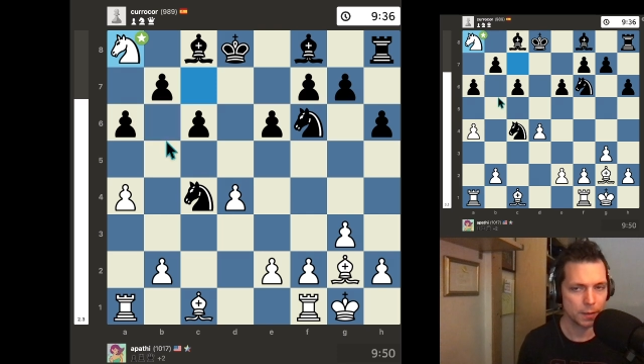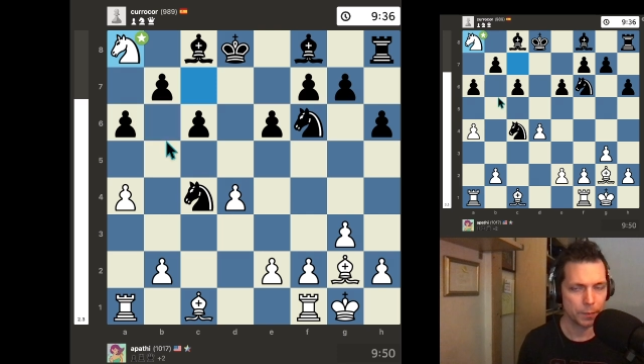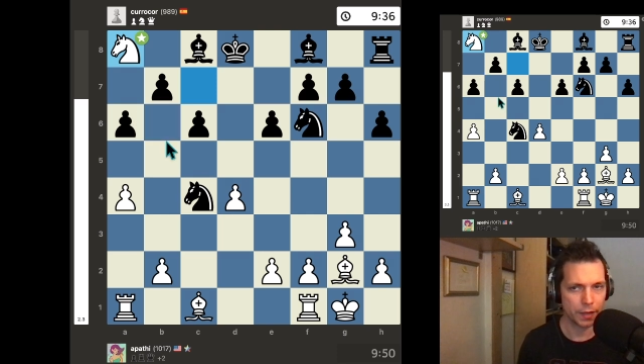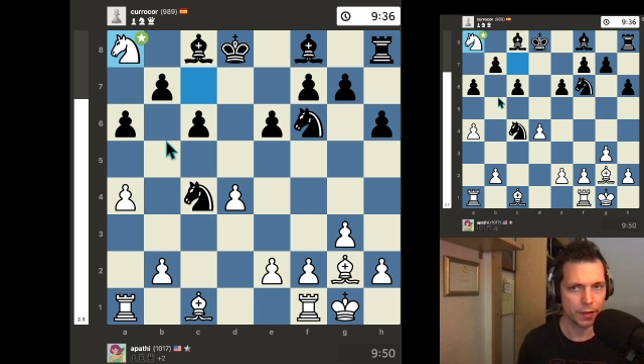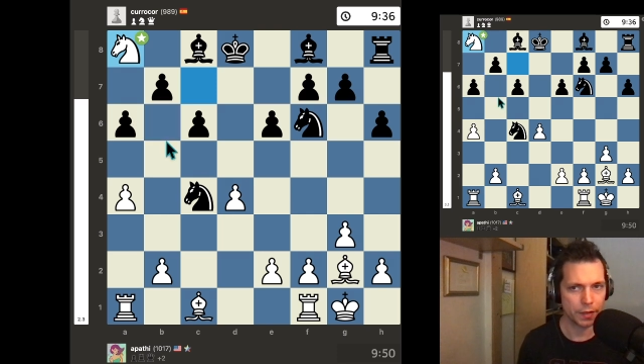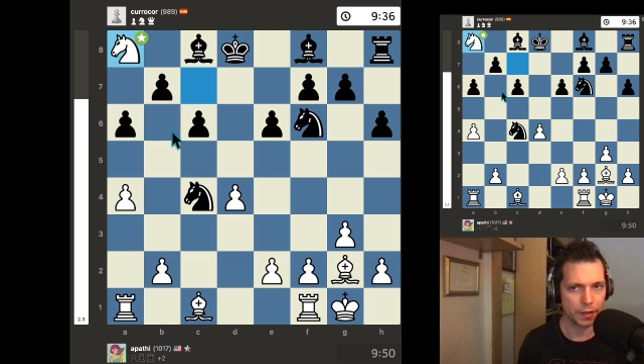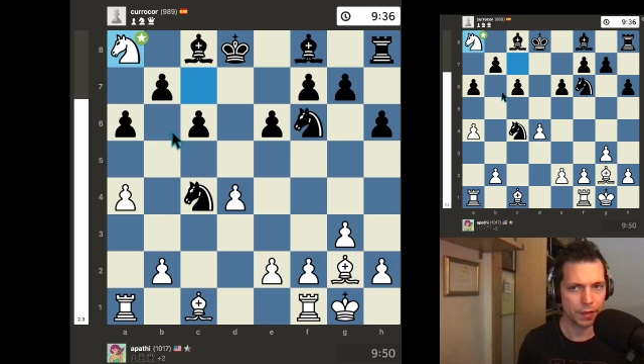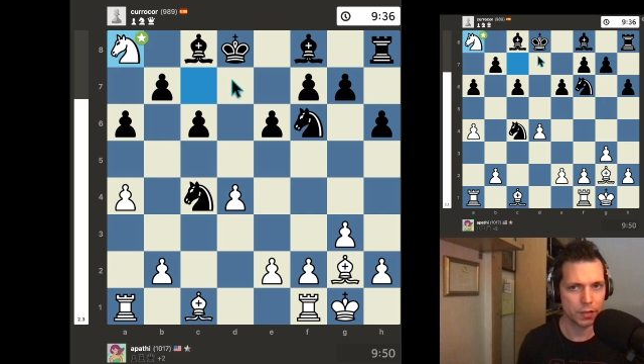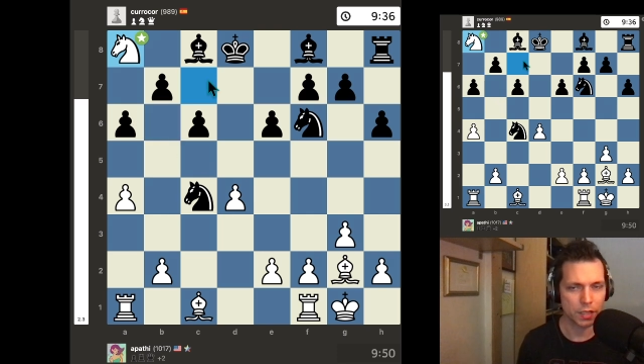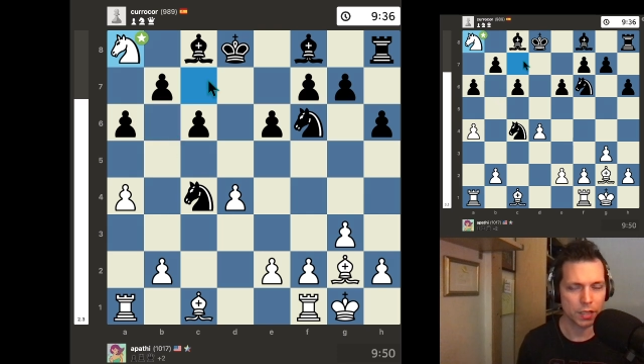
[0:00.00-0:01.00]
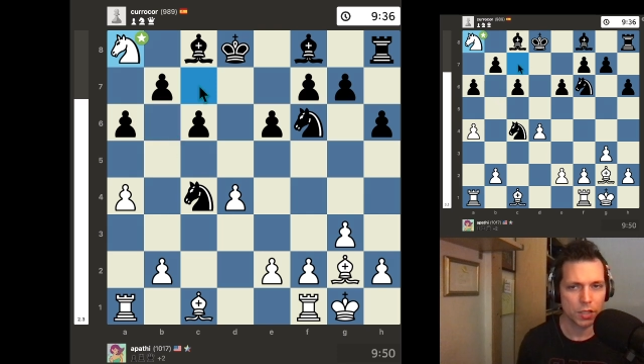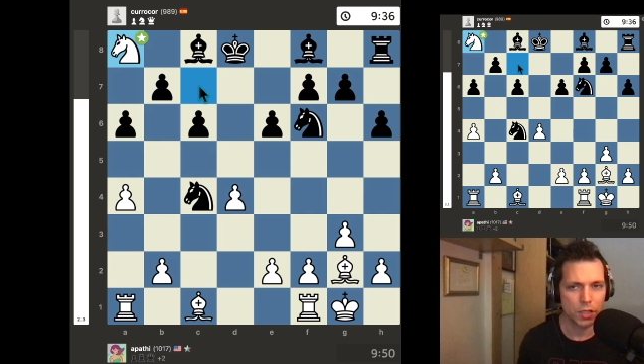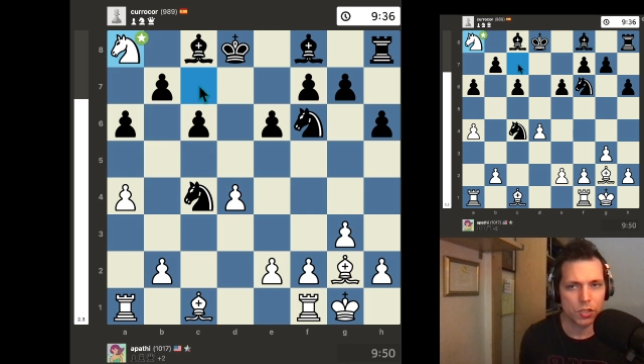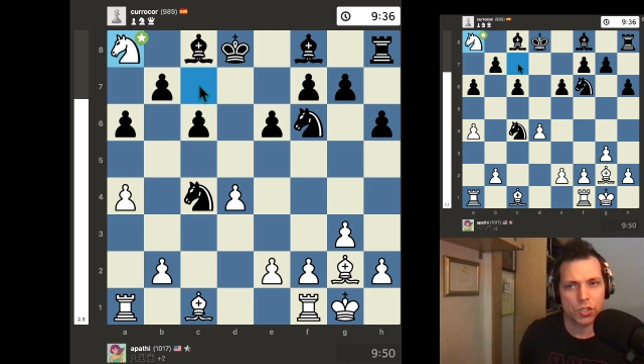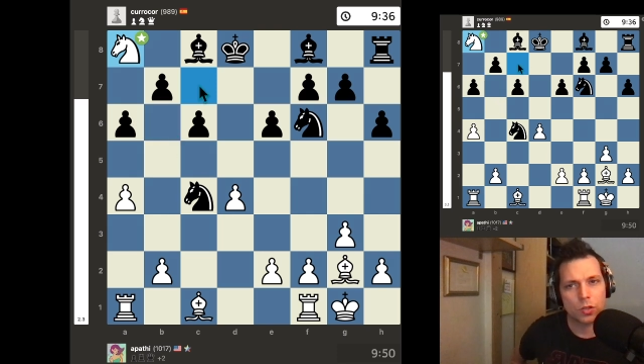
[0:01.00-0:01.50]
that kills it.
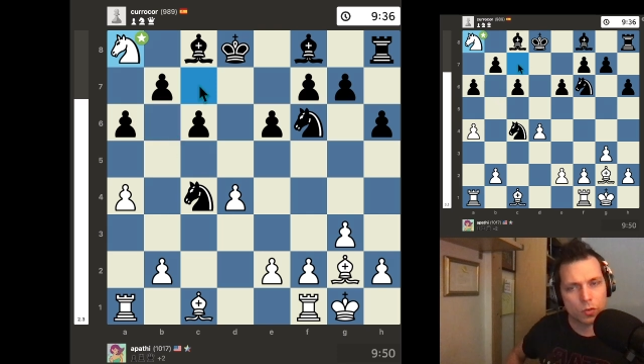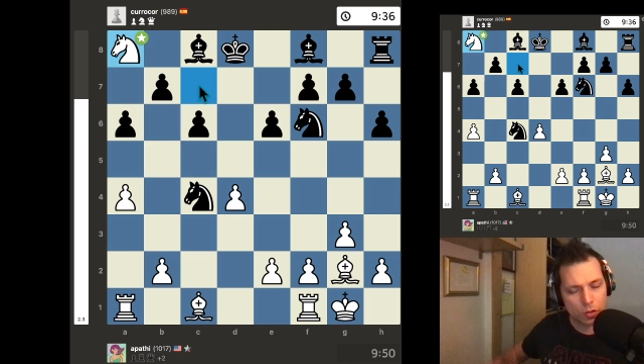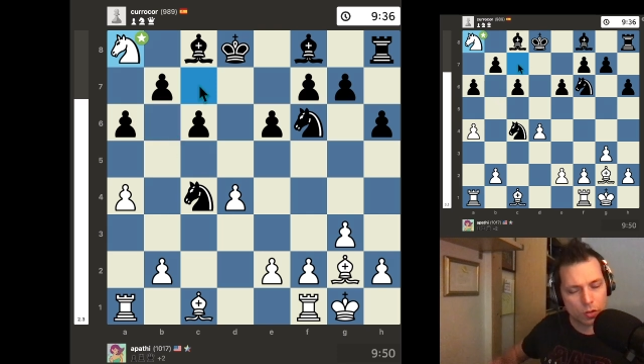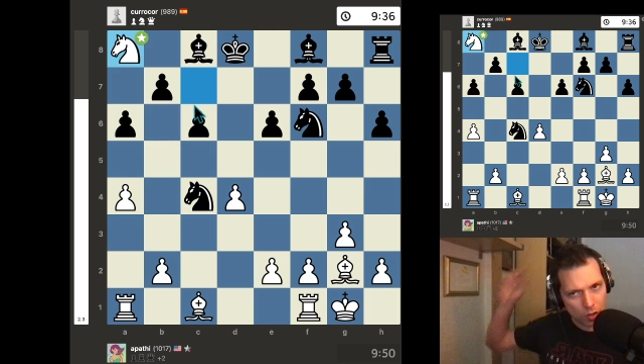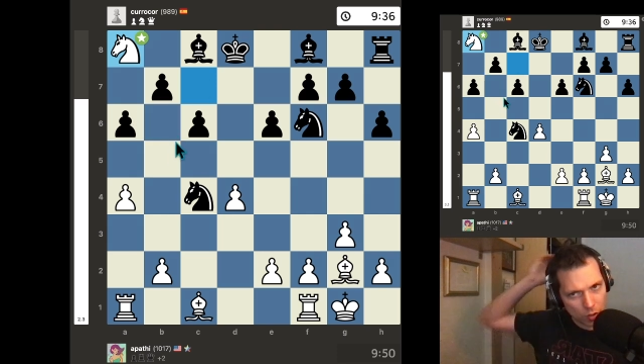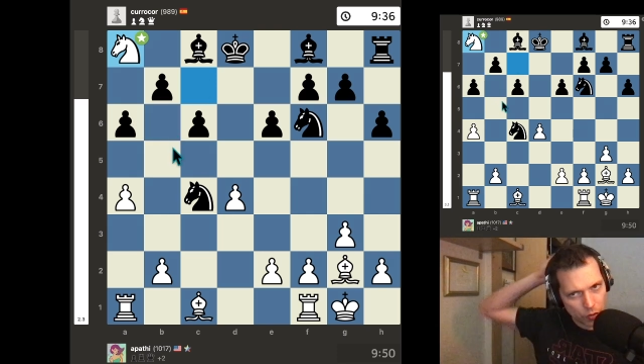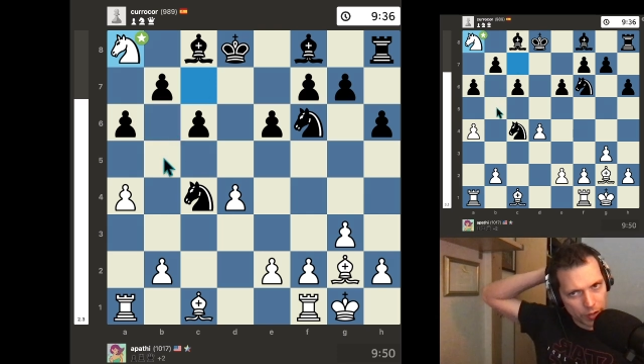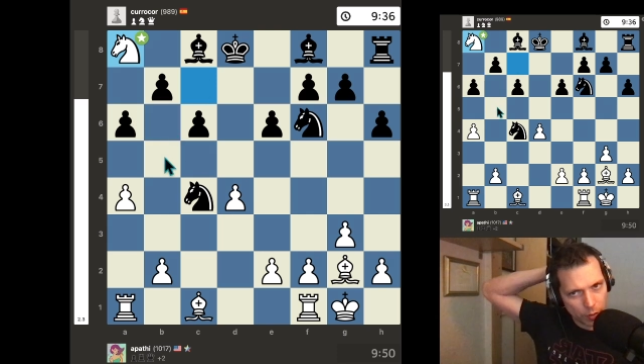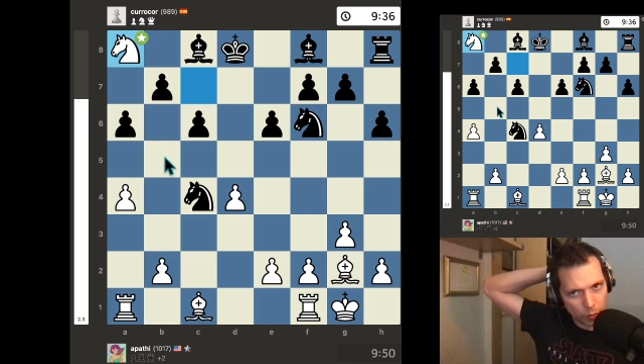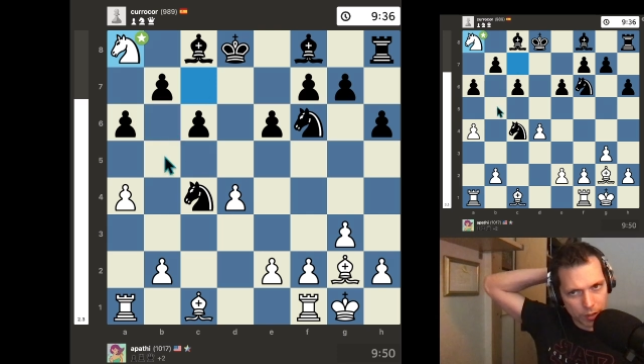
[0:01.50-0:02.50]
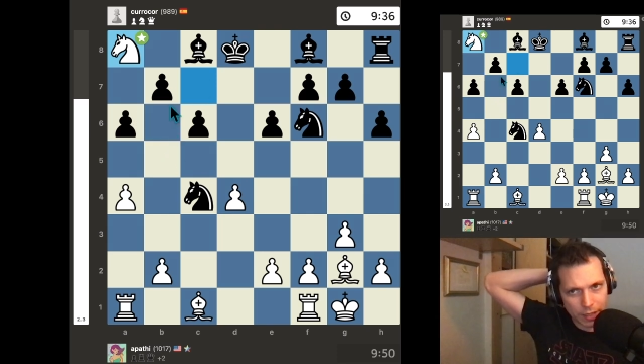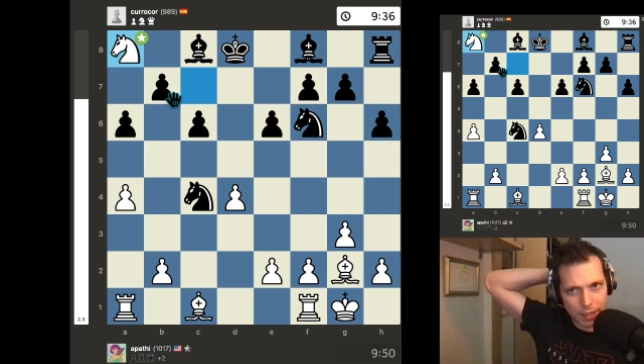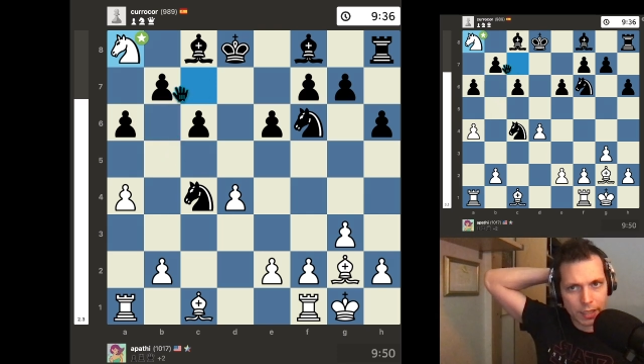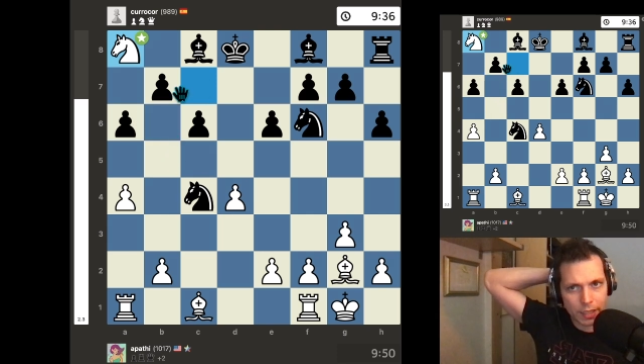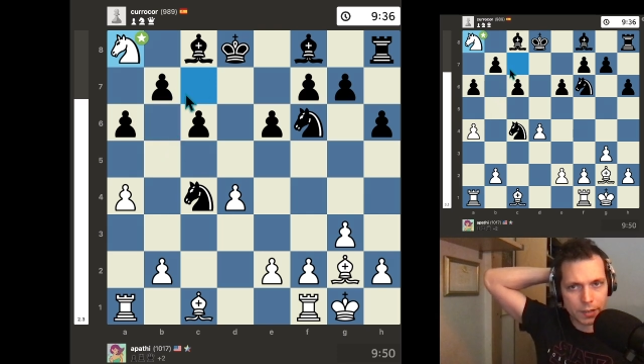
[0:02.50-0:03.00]
So when
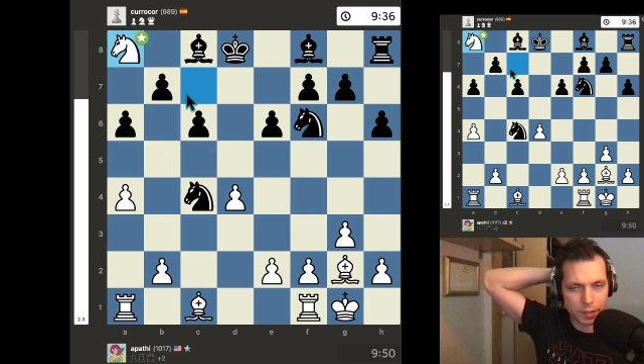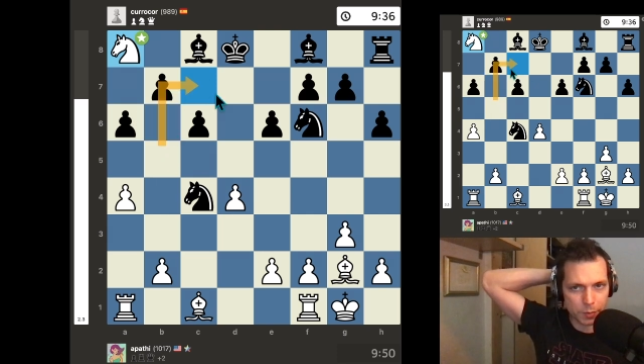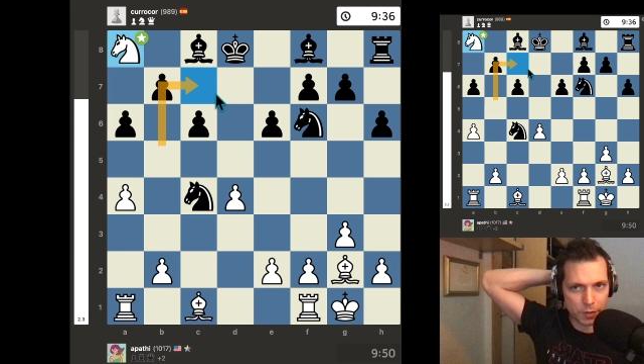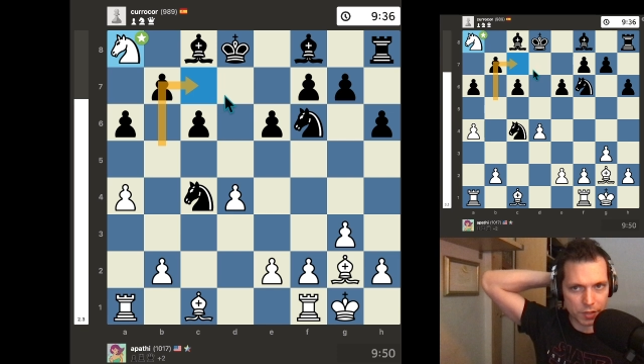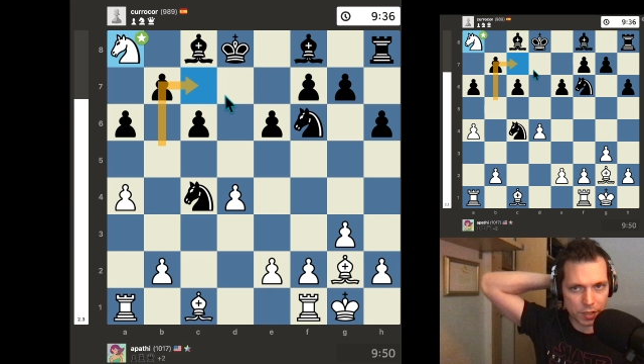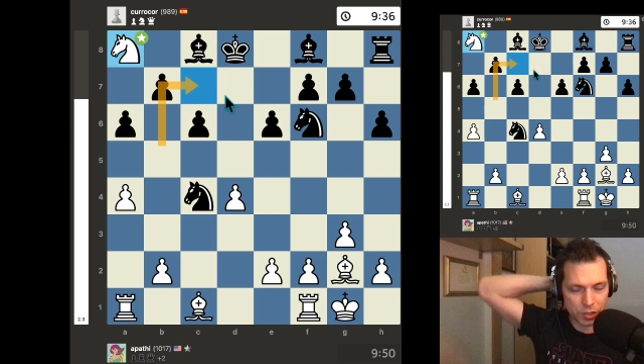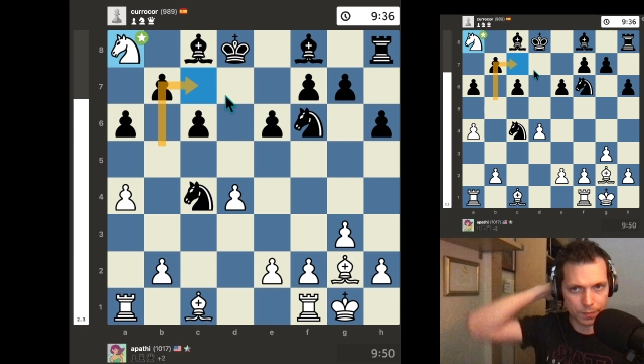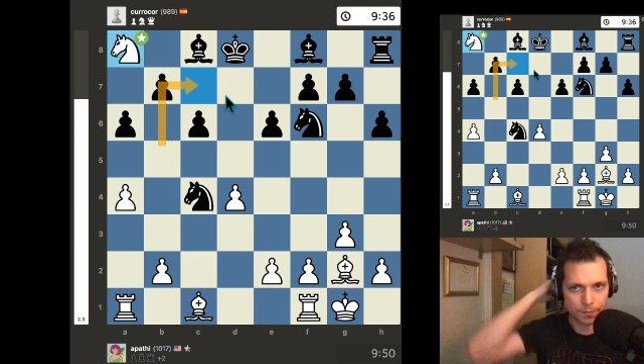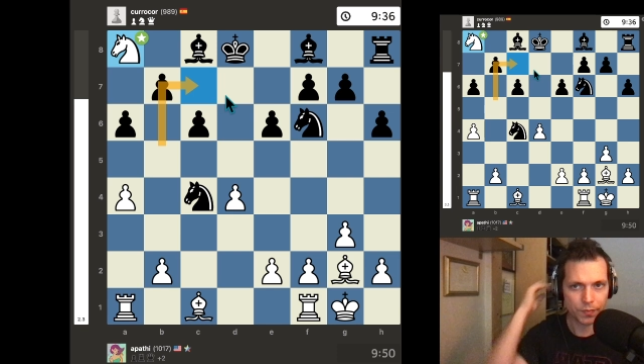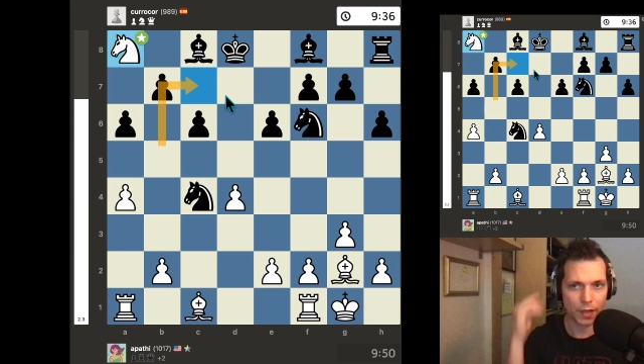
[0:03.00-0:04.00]
getting into this position,